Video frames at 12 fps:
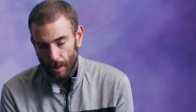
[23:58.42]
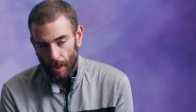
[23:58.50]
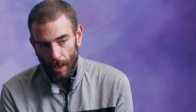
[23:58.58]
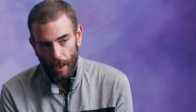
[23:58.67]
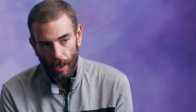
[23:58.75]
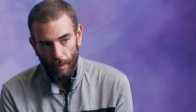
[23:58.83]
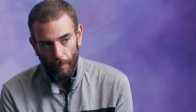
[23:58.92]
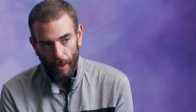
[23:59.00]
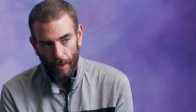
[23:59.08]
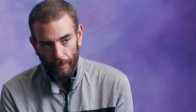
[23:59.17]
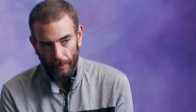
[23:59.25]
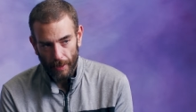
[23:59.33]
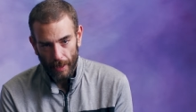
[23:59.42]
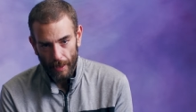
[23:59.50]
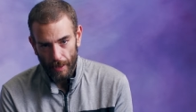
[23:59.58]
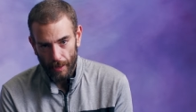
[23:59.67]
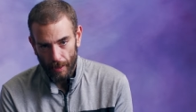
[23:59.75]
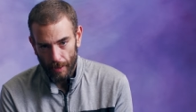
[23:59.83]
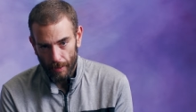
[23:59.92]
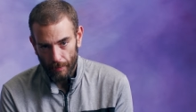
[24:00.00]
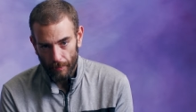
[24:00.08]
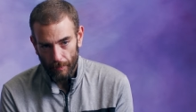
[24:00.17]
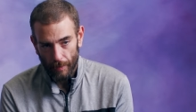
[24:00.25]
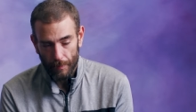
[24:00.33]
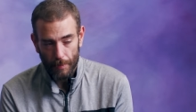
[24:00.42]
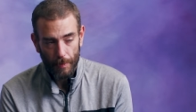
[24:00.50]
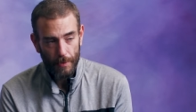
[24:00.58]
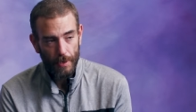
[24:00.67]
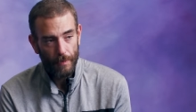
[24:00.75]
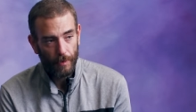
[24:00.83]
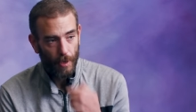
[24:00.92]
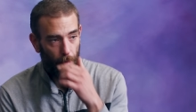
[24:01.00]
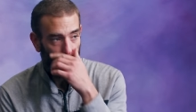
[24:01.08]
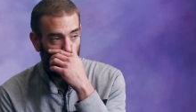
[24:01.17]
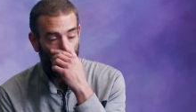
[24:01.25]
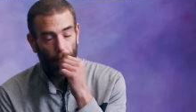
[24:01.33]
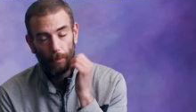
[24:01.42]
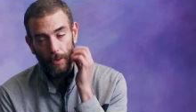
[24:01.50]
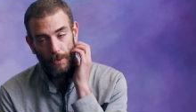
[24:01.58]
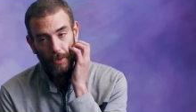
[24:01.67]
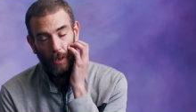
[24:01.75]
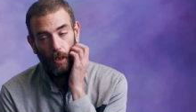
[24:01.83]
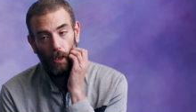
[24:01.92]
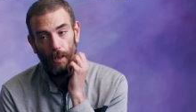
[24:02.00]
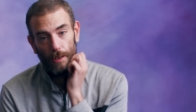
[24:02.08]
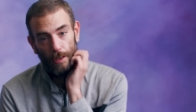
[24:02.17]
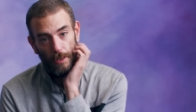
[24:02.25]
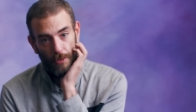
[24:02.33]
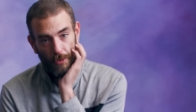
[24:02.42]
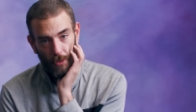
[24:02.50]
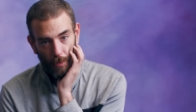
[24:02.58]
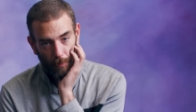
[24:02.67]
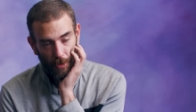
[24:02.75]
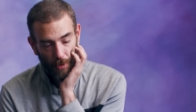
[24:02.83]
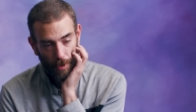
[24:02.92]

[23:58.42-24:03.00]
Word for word: Um, I get. Uh, I'm supposed to have a couple hours on uh, Zoom with